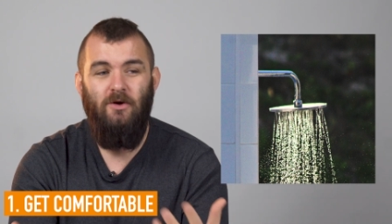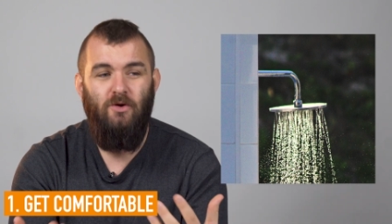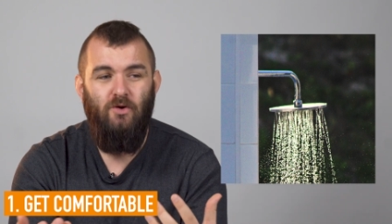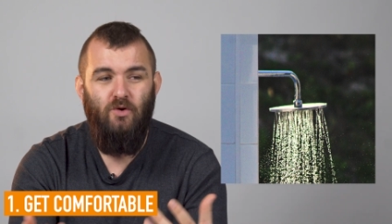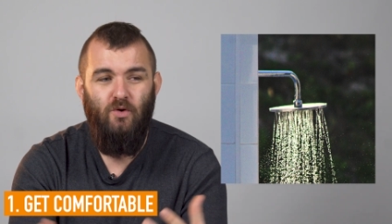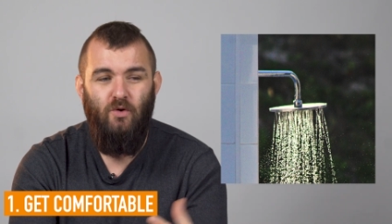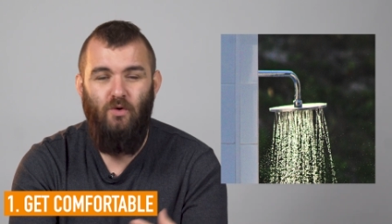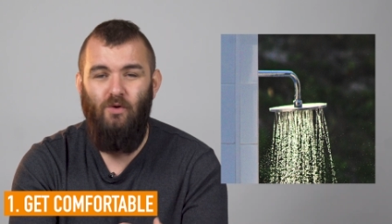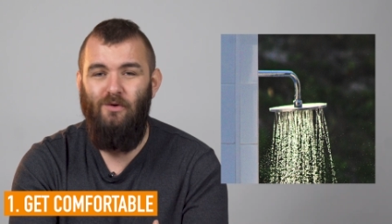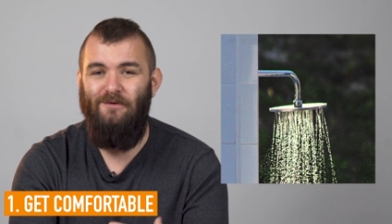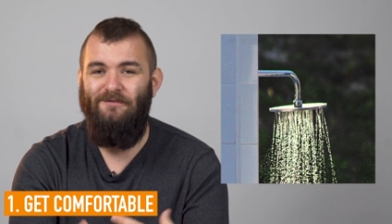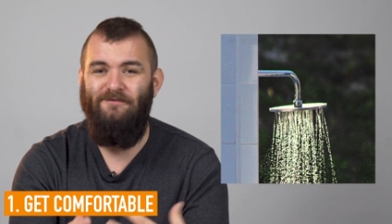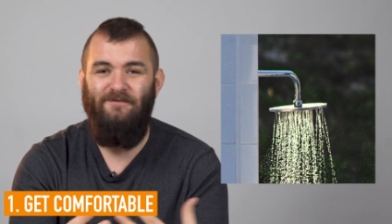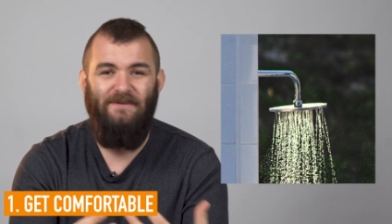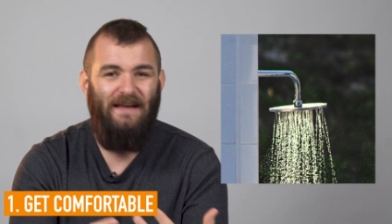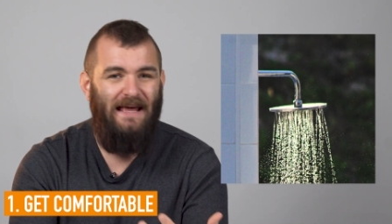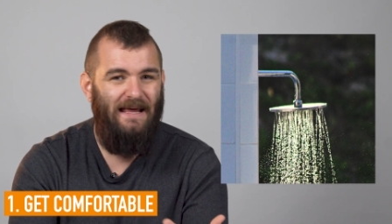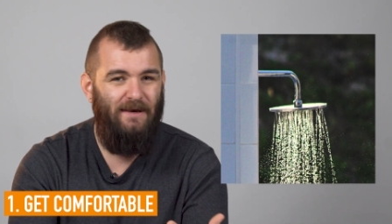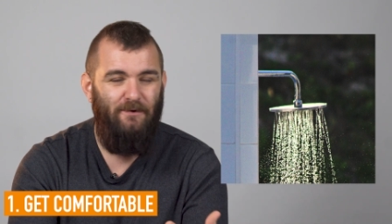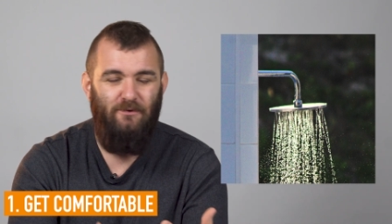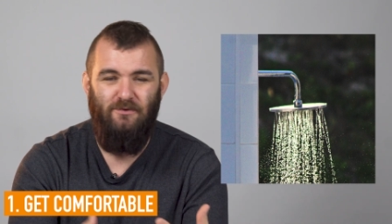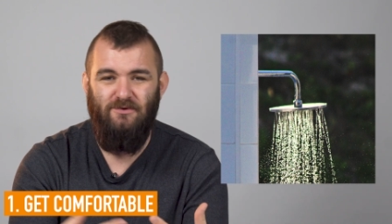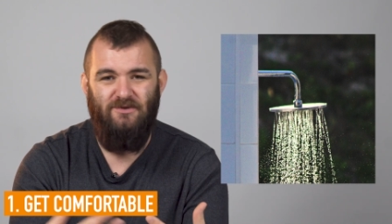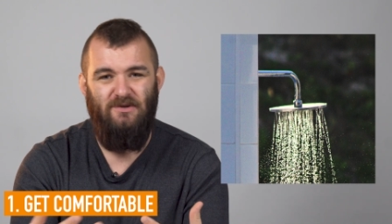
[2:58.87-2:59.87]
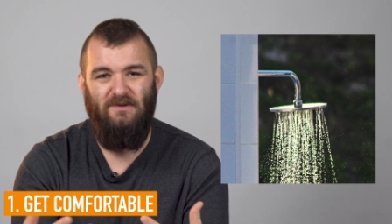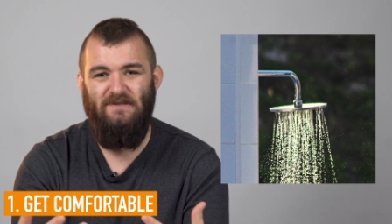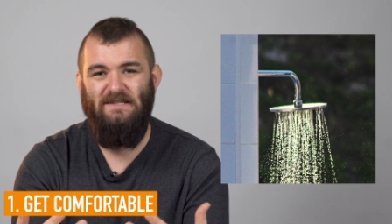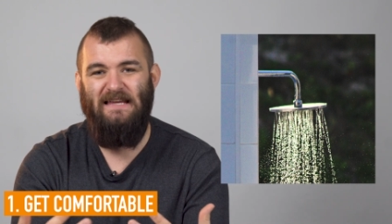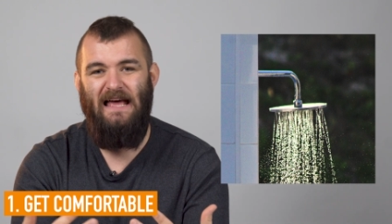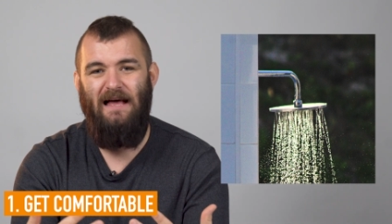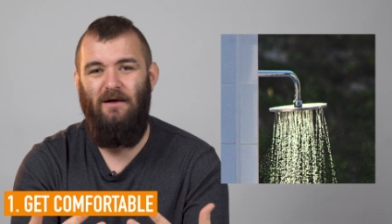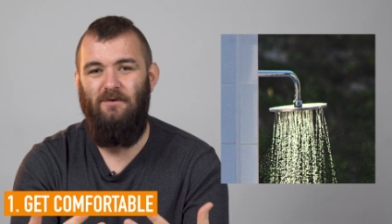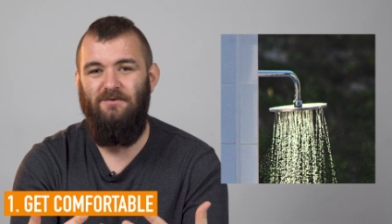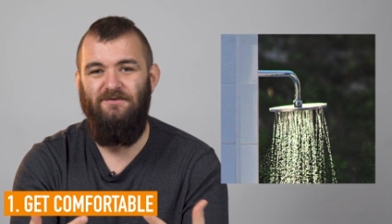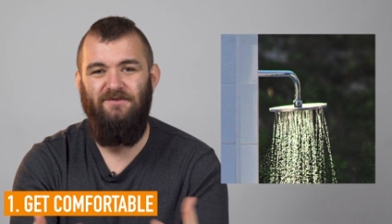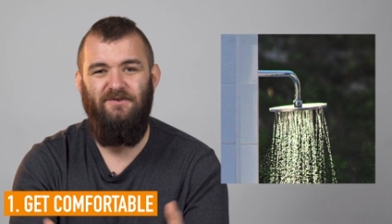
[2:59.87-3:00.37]
cool flannels or
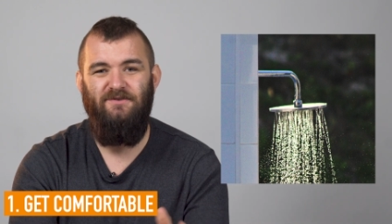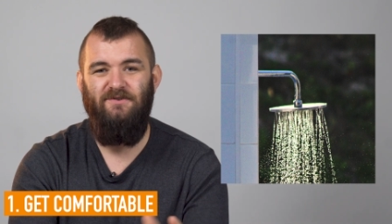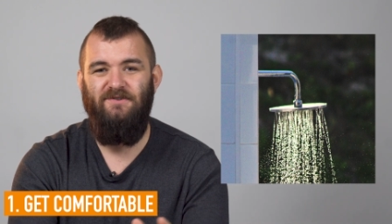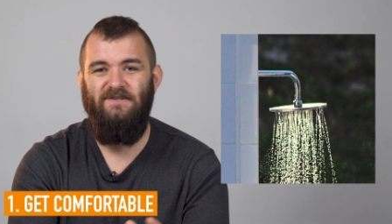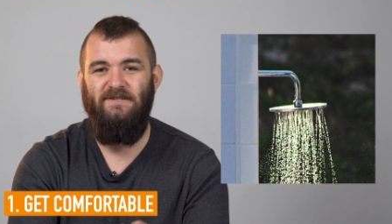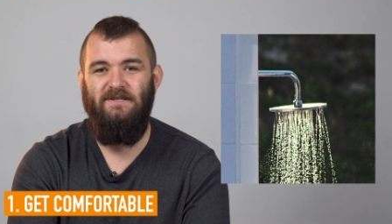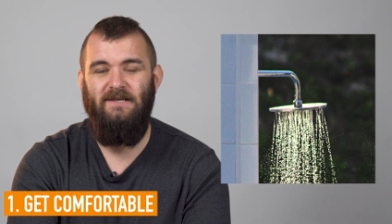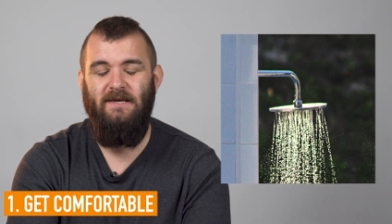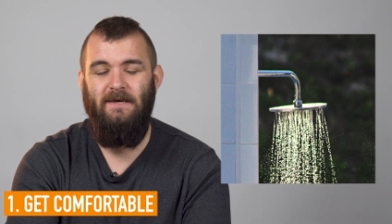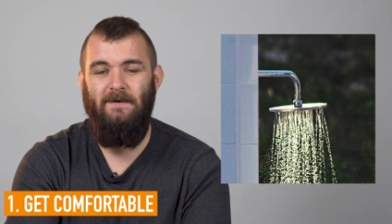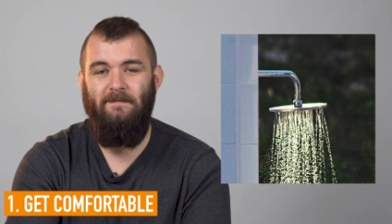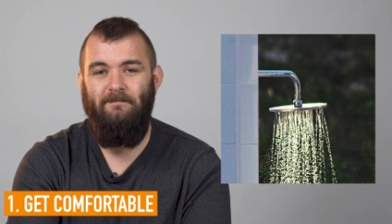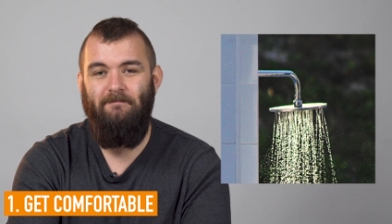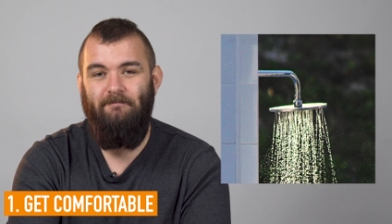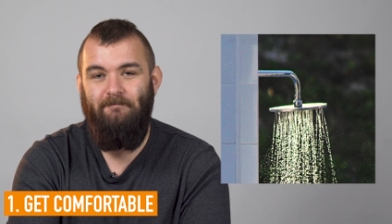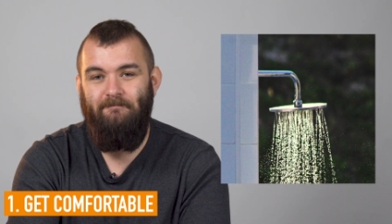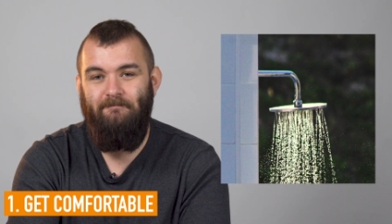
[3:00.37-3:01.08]
towels on your skin.